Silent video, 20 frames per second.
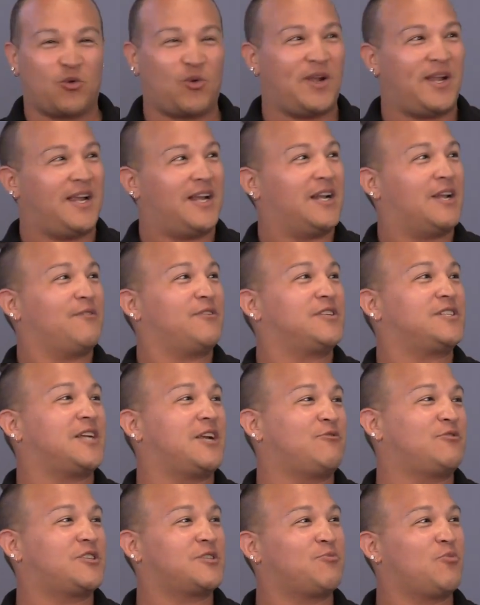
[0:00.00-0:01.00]
Queen of the
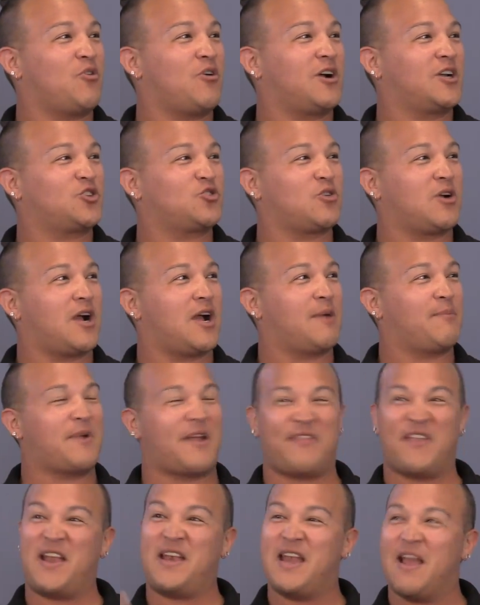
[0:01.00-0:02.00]
St. Regis Mohawk Tribe,
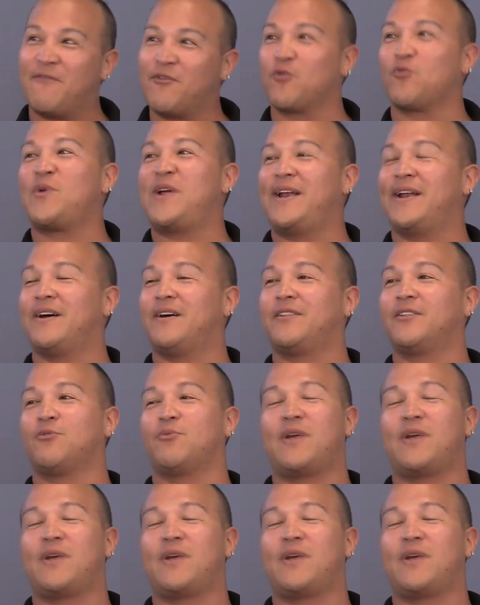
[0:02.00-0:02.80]
and they never read it on the